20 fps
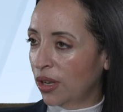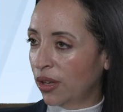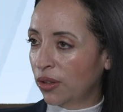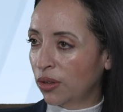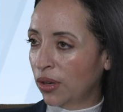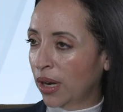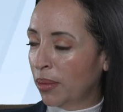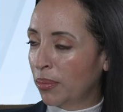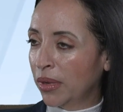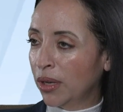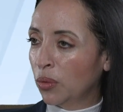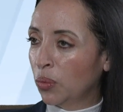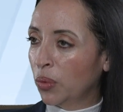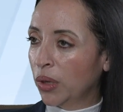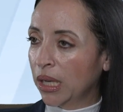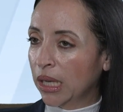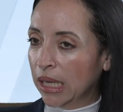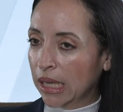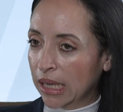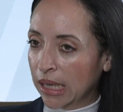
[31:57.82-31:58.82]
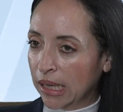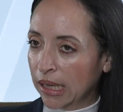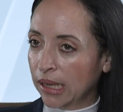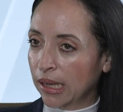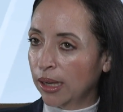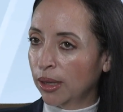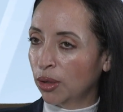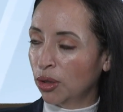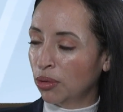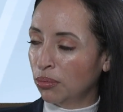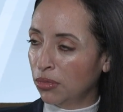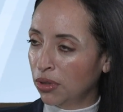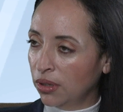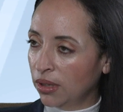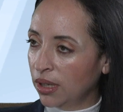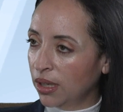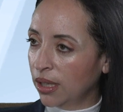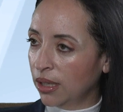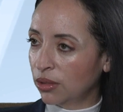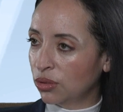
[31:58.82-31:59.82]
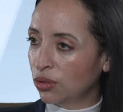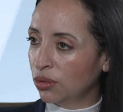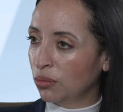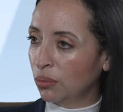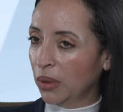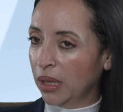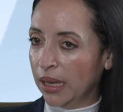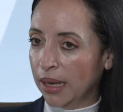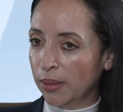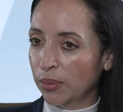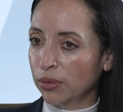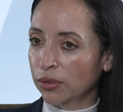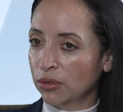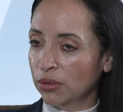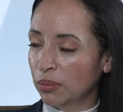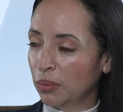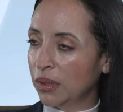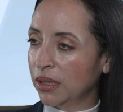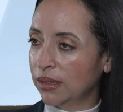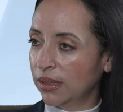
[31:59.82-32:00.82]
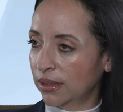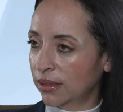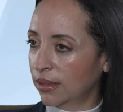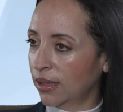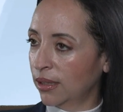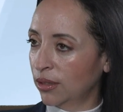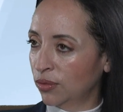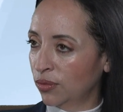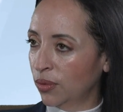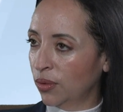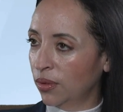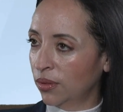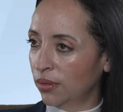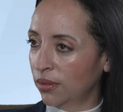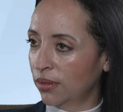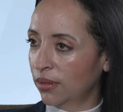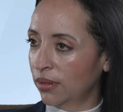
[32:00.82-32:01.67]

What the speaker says: other. I mean, we need a community to be able to be successful.